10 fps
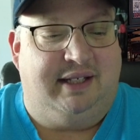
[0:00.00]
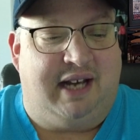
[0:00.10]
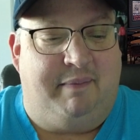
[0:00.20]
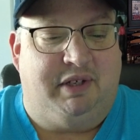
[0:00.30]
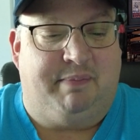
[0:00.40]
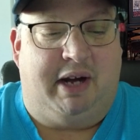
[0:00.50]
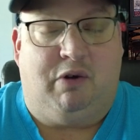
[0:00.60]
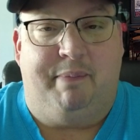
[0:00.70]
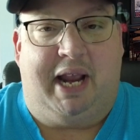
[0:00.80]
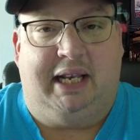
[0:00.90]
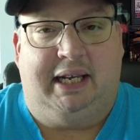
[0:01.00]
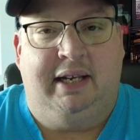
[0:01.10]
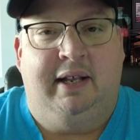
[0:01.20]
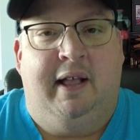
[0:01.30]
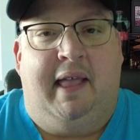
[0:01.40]
His name is Michael
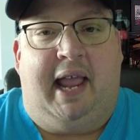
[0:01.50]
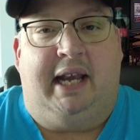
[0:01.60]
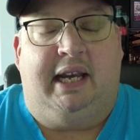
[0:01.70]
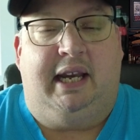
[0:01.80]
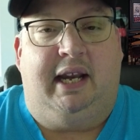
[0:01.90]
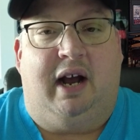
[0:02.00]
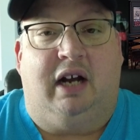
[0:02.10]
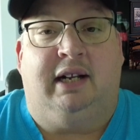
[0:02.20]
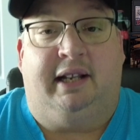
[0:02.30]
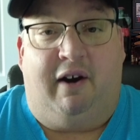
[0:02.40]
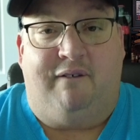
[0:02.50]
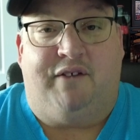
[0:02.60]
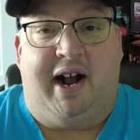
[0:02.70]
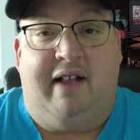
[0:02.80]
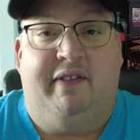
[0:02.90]
Bailey, and he
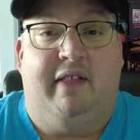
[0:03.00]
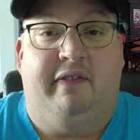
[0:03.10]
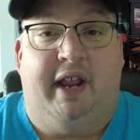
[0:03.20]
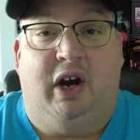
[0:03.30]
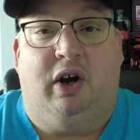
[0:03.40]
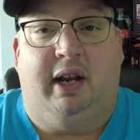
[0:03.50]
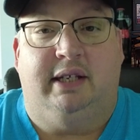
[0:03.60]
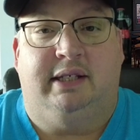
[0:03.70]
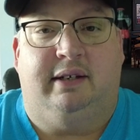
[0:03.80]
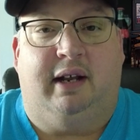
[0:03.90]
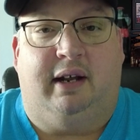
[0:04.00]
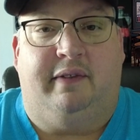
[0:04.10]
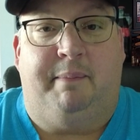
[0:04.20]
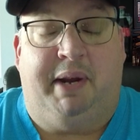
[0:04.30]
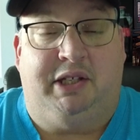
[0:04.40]
clarified that there is
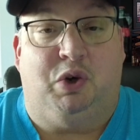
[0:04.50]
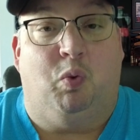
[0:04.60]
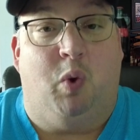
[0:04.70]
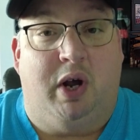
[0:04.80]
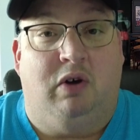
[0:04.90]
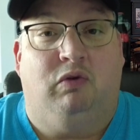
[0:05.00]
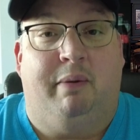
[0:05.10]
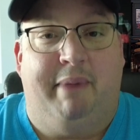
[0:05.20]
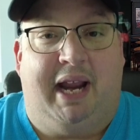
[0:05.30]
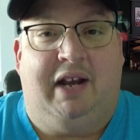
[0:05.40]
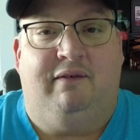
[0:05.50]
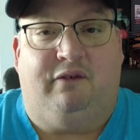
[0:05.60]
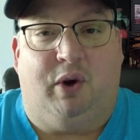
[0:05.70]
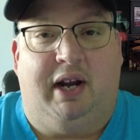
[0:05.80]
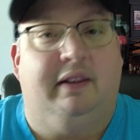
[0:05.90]
the pizza will remain
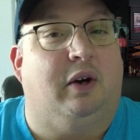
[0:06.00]
free.